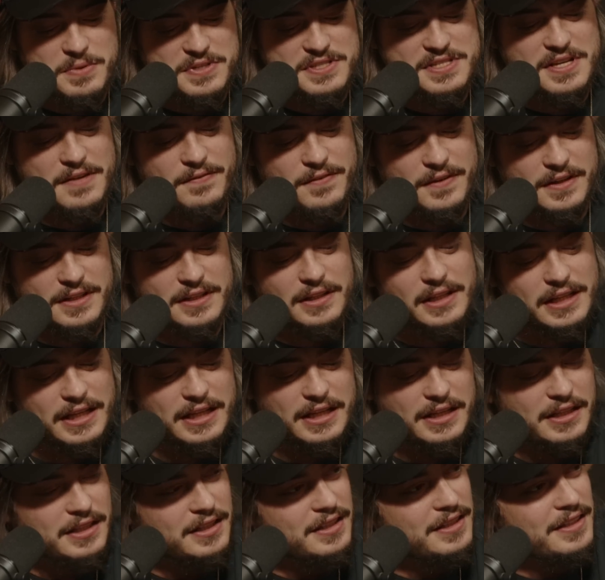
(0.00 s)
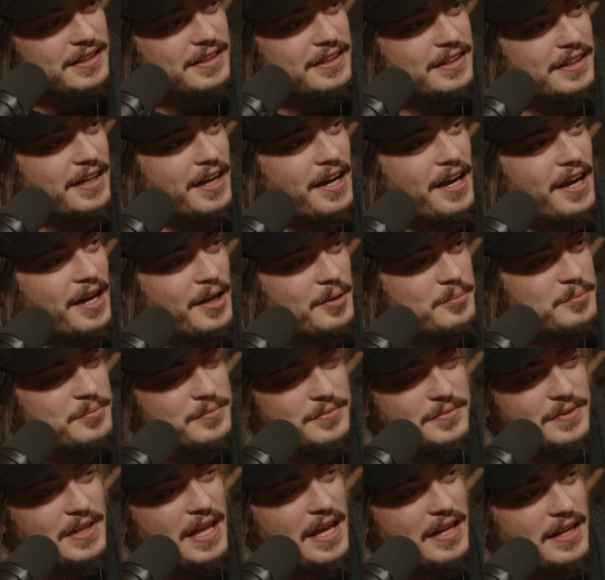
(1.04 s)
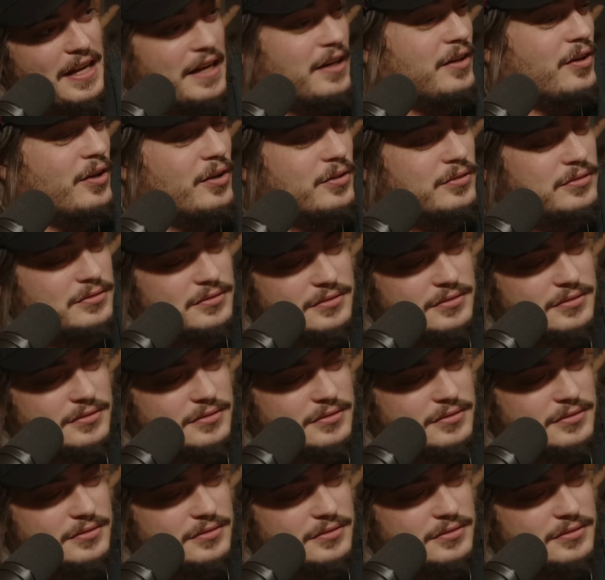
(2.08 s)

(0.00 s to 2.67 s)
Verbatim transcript: specifically um, that um, I don't know,